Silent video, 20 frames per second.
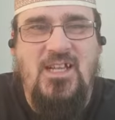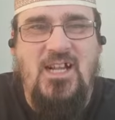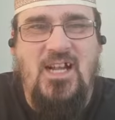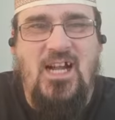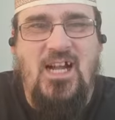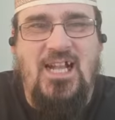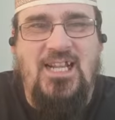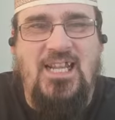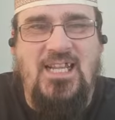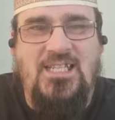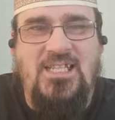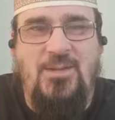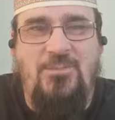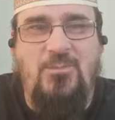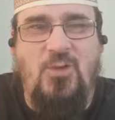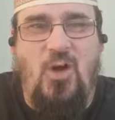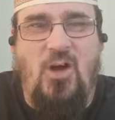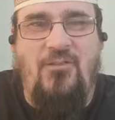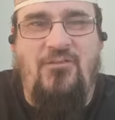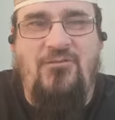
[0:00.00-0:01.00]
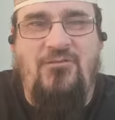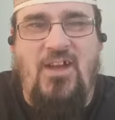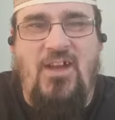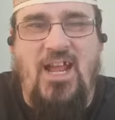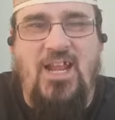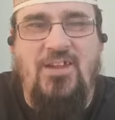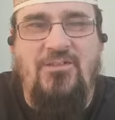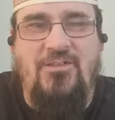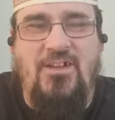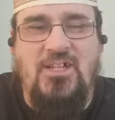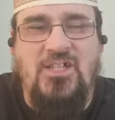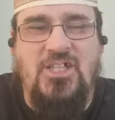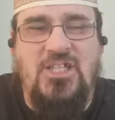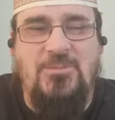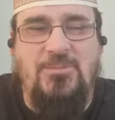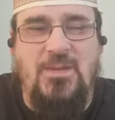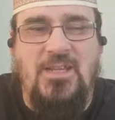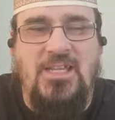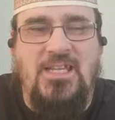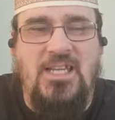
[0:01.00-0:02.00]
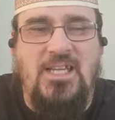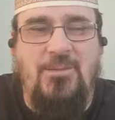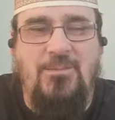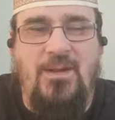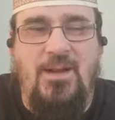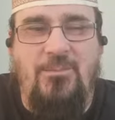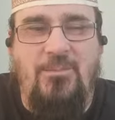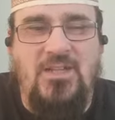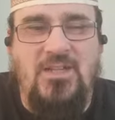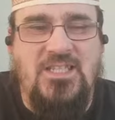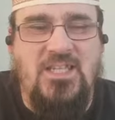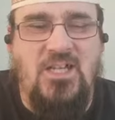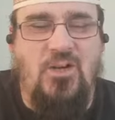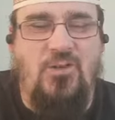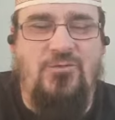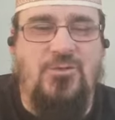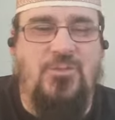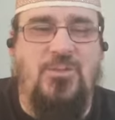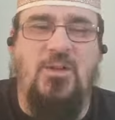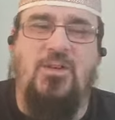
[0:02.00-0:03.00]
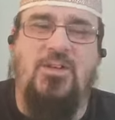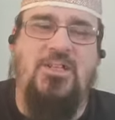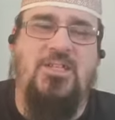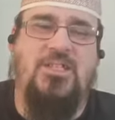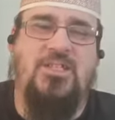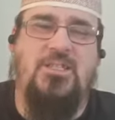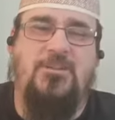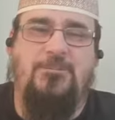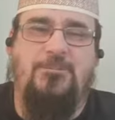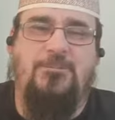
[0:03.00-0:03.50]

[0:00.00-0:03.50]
I guess I'm not a fan of actually speaking about myself, to be honest.